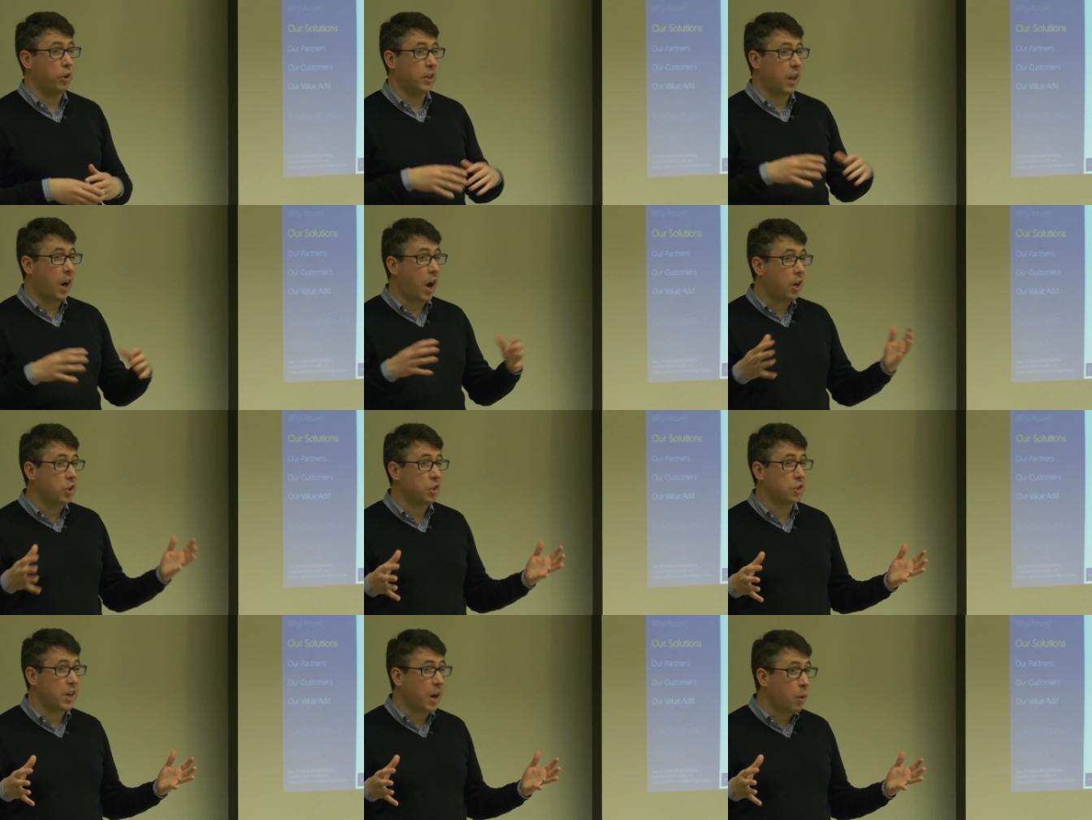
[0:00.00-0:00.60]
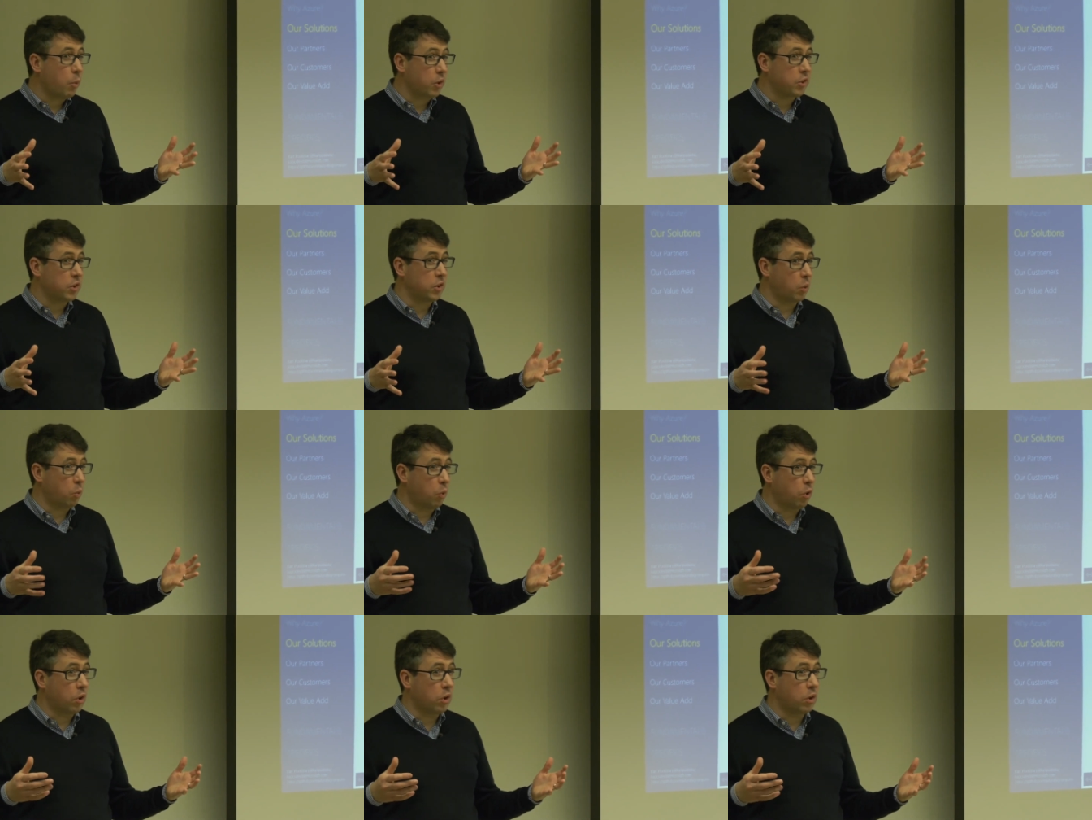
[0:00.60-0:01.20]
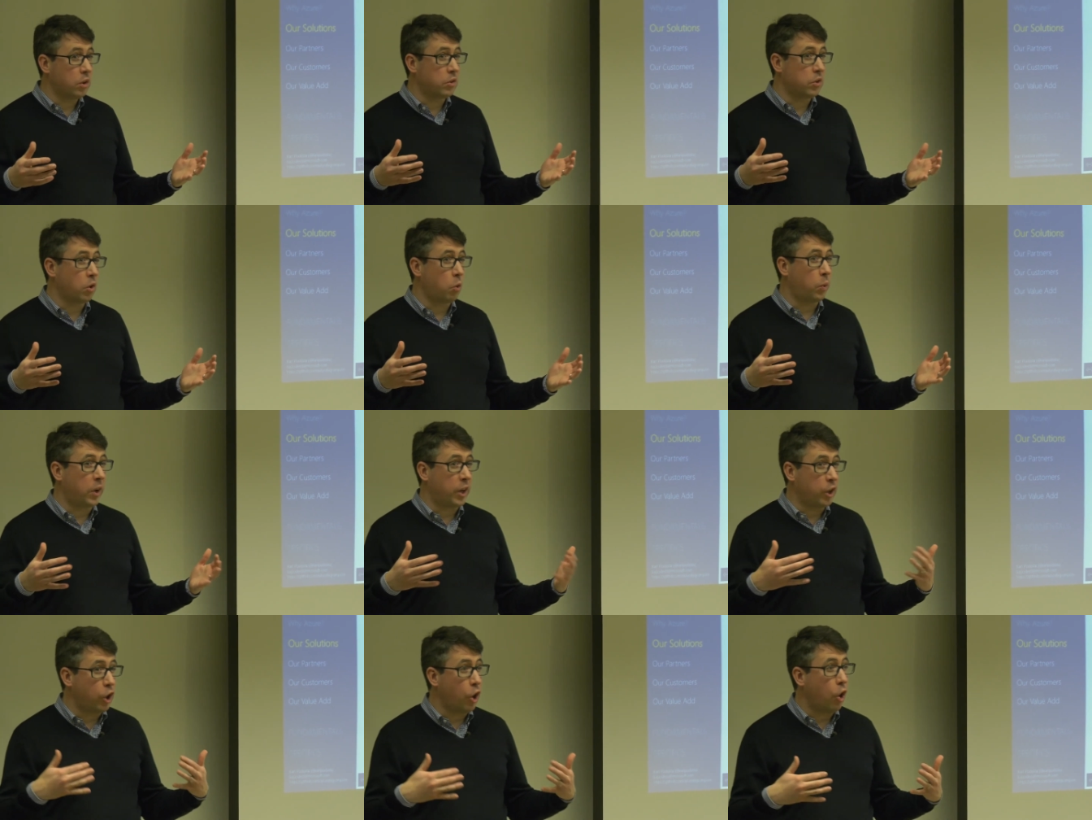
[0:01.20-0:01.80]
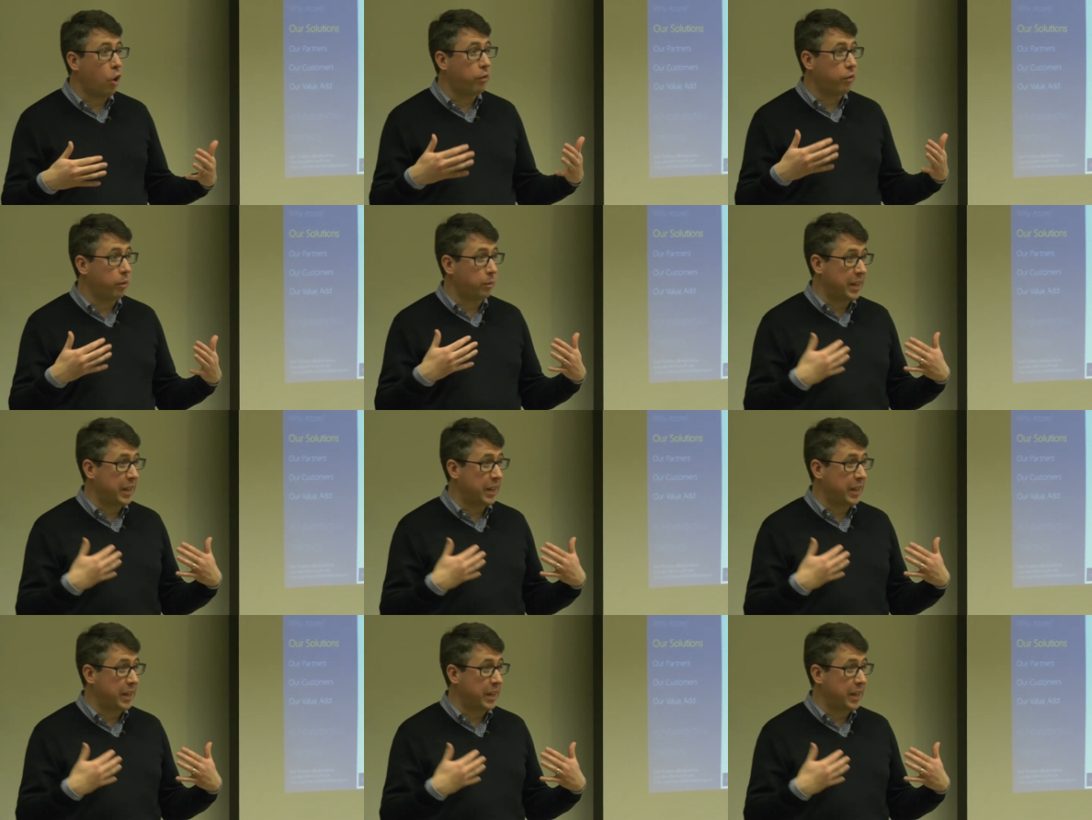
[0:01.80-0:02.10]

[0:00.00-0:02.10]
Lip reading: again, who still needs help,